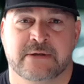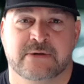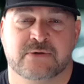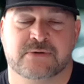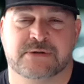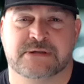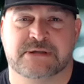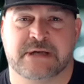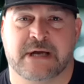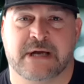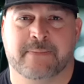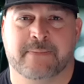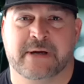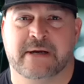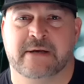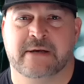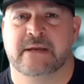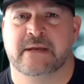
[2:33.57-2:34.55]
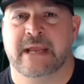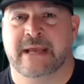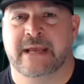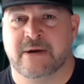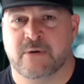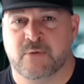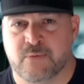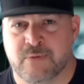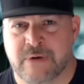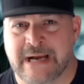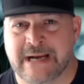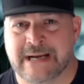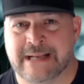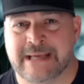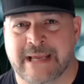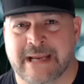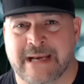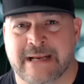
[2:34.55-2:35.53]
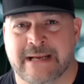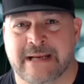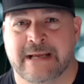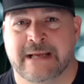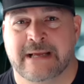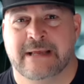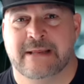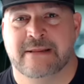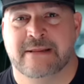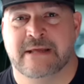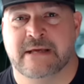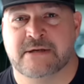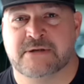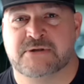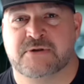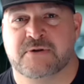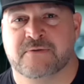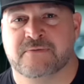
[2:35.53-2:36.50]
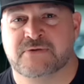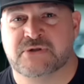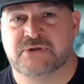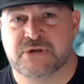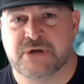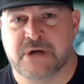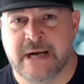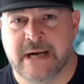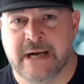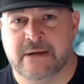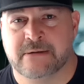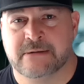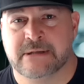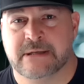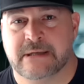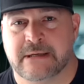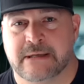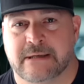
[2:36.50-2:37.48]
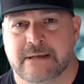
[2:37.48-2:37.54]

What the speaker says: for stopping and eradicating the issue of child